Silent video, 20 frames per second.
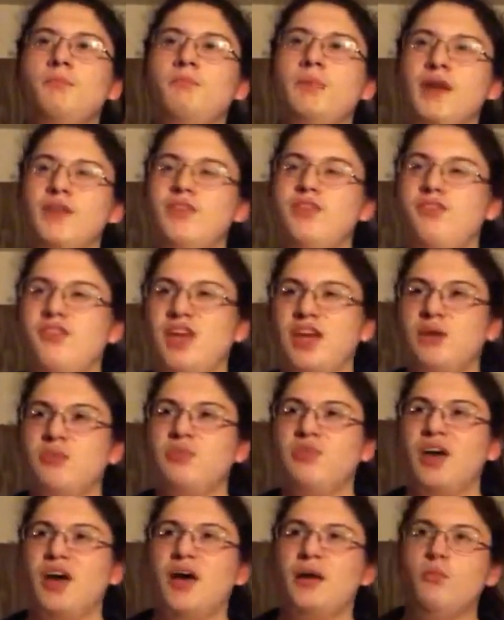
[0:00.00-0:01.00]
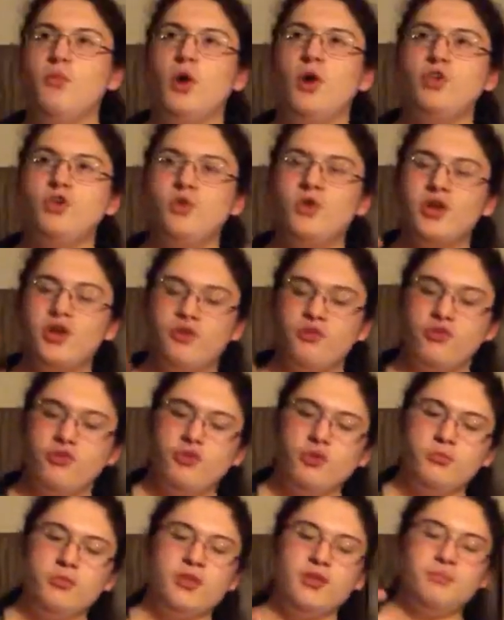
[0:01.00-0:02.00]
But at the same time, while you can
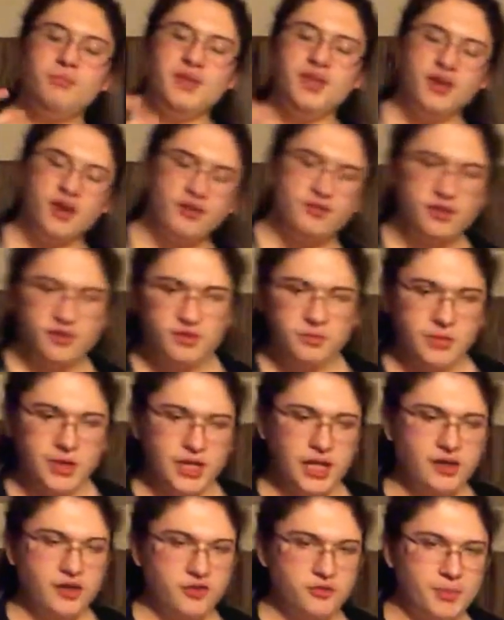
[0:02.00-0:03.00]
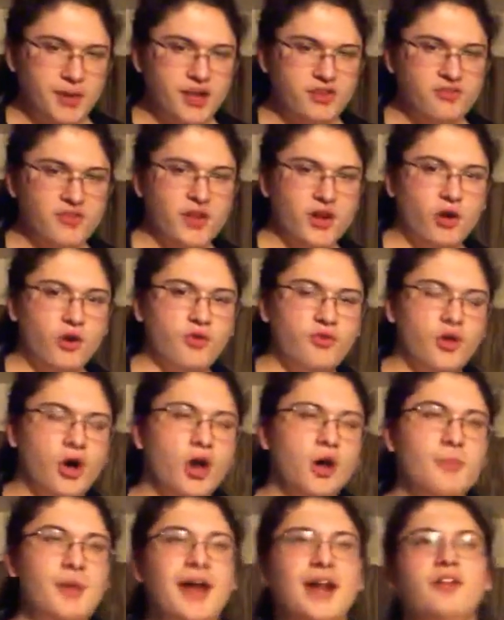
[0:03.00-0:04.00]
assume that because it's a meaningless match, that
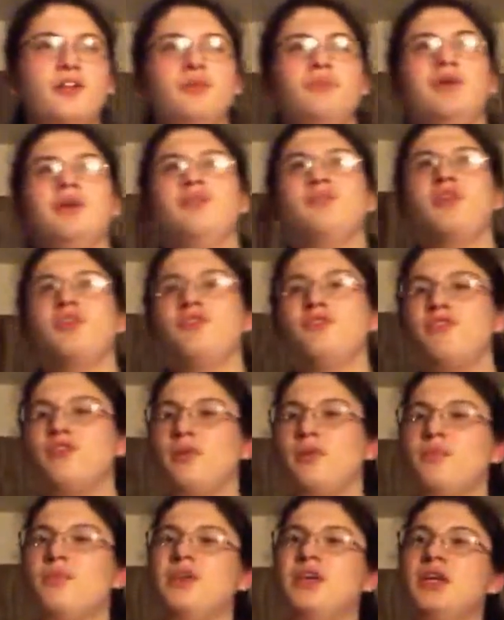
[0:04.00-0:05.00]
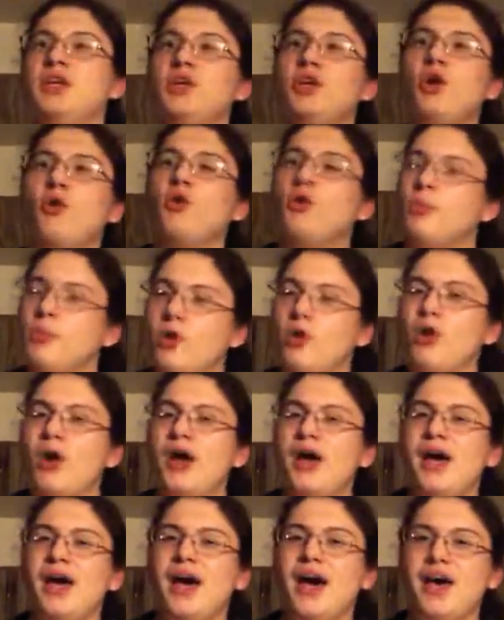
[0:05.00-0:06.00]
automatically means that something notable
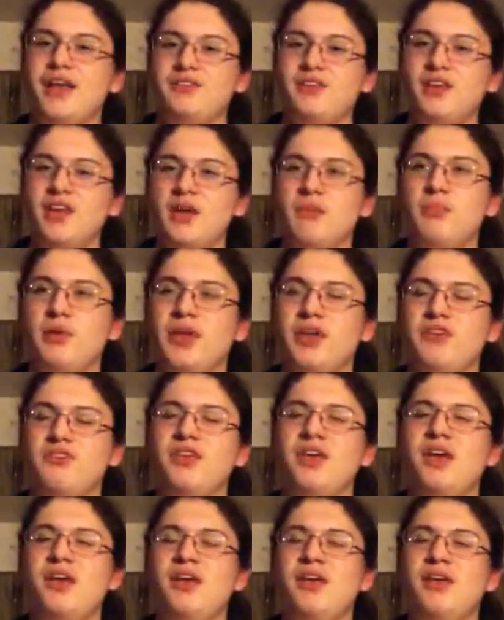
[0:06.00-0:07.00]
has to take place,